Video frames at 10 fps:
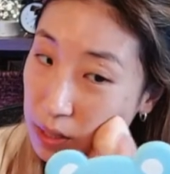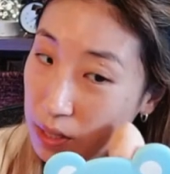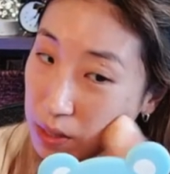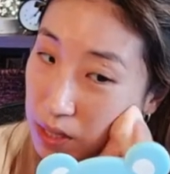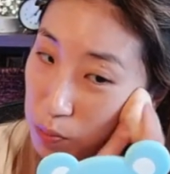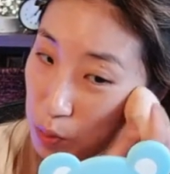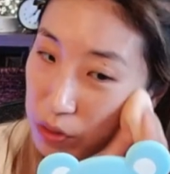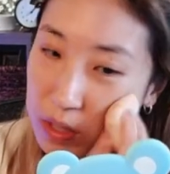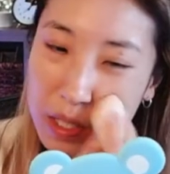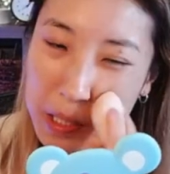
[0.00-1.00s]
I think more
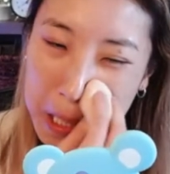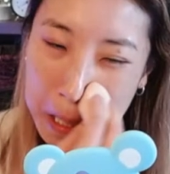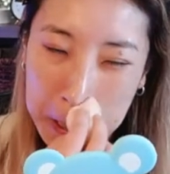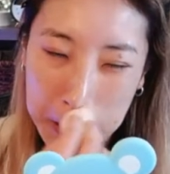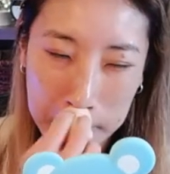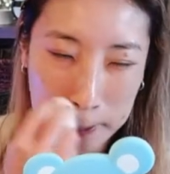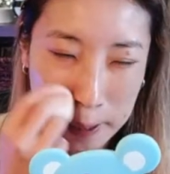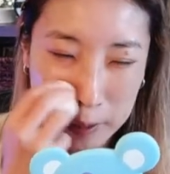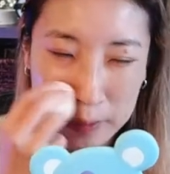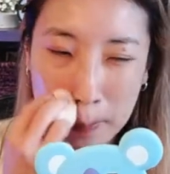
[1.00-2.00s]
than anything, I just like